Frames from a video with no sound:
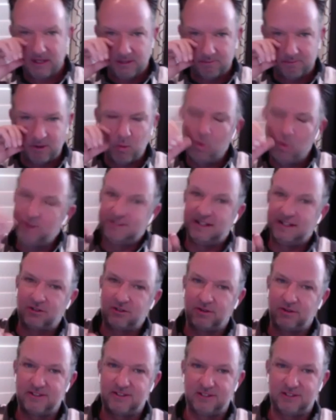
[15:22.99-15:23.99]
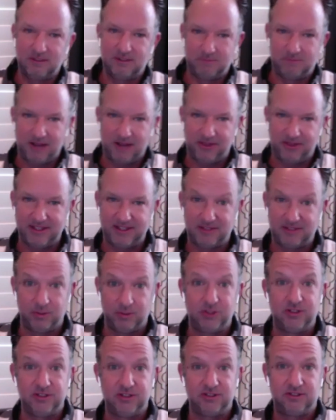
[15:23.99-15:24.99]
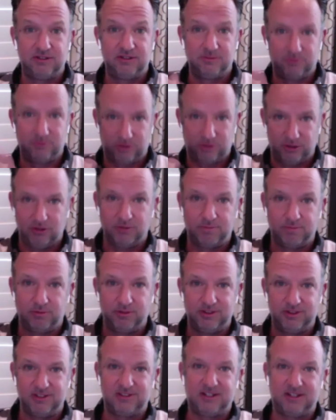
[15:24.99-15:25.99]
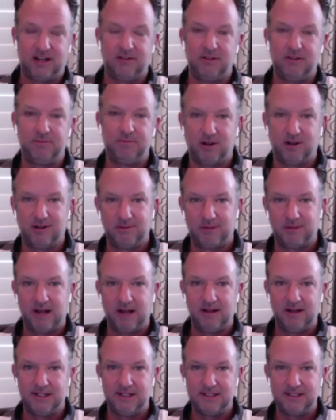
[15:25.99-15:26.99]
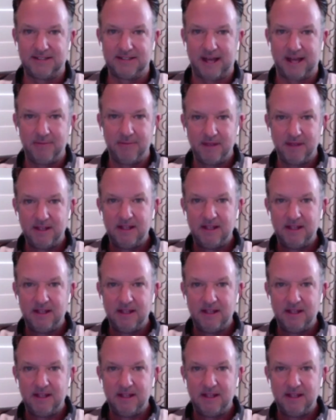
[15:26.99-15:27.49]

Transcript: But what's interesting about this, which is to your point, the scary part about it is that